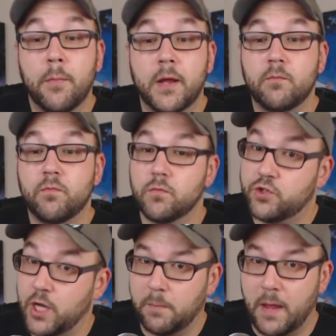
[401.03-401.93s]
But
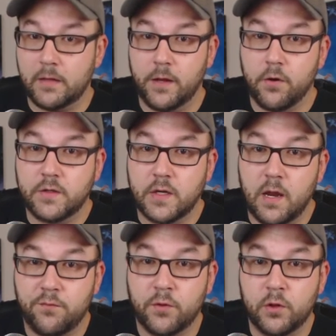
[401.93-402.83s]
check back later on
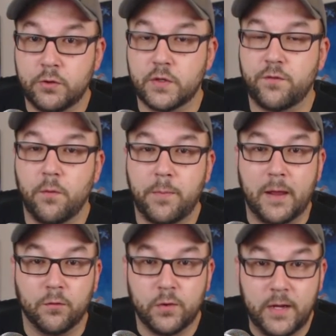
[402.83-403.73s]
tonight for the Lucasfilm
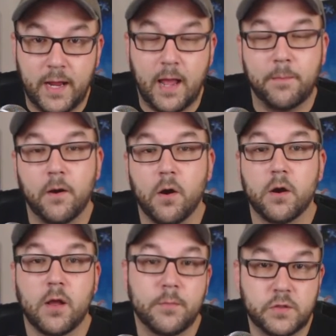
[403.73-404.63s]
panel recap here
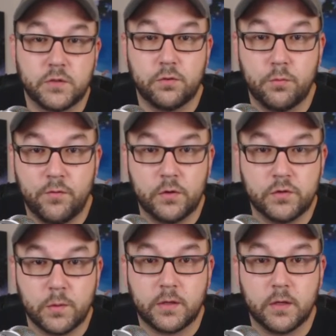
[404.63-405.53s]
on Coming Soon Movie
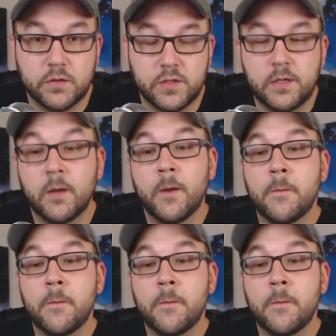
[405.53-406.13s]
News with Niklsun.